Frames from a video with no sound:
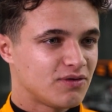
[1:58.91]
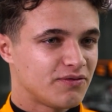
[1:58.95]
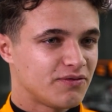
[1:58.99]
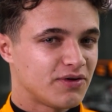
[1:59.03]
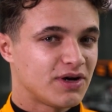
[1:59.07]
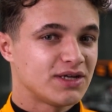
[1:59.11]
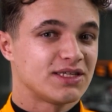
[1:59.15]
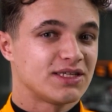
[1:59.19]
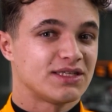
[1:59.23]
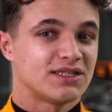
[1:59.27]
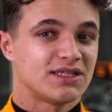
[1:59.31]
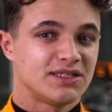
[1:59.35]

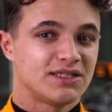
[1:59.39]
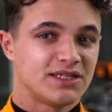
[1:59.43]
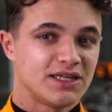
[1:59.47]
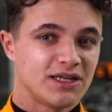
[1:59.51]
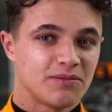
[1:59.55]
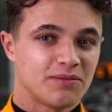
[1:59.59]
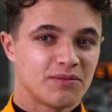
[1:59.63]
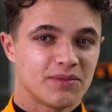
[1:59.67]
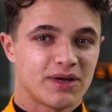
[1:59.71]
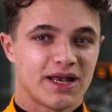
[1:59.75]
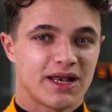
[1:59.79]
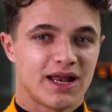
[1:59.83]
us as a
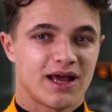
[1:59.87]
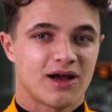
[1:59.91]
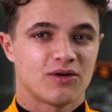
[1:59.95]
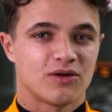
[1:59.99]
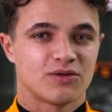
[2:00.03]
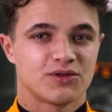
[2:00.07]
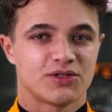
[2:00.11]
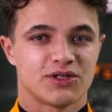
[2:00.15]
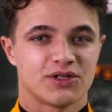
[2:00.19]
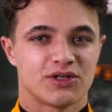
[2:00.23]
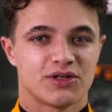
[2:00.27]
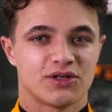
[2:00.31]
team and
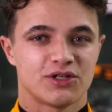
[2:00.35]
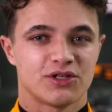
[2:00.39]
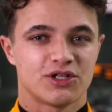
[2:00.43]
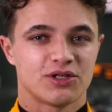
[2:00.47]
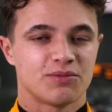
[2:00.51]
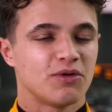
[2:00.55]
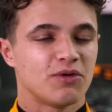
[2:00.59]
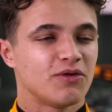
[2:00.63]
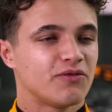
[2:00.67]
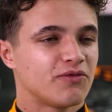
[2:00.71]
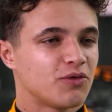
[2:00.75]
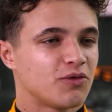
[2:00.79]
how to
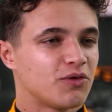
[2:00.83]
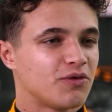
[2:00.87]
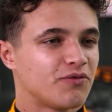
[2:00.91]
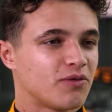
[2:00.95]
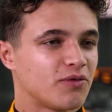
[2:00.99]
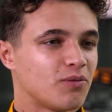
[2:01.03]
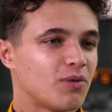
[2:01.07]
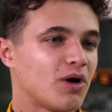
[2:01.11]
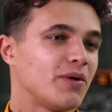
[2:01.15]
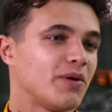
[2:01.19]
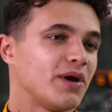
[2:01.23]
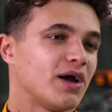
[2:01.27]
move forward
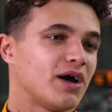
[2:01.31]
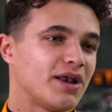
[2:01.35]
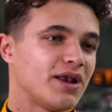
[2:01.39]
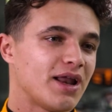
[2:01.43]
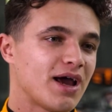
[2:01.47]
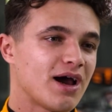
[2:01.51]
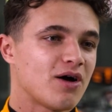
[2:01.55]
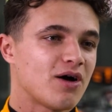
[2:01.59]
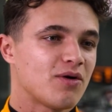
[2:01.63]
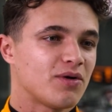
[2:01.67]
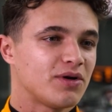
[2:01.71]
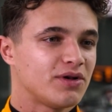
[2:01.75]
from where we are
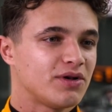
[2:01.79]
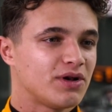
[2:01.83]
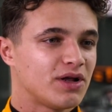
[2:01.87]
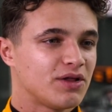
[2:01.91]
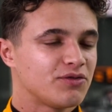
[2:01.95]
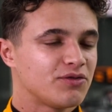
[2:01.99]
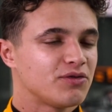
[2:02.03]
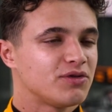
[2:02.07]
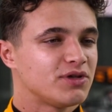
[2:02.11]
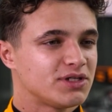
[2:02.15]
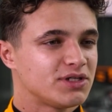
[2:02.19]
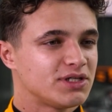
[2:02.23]
now
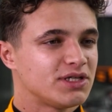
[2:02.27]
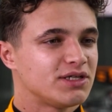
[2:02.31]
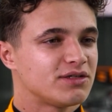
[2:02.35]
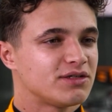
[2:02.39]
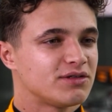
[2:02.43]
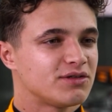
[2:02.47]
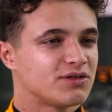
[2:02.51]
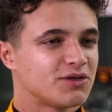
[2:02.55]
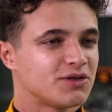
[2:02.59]
and through the season.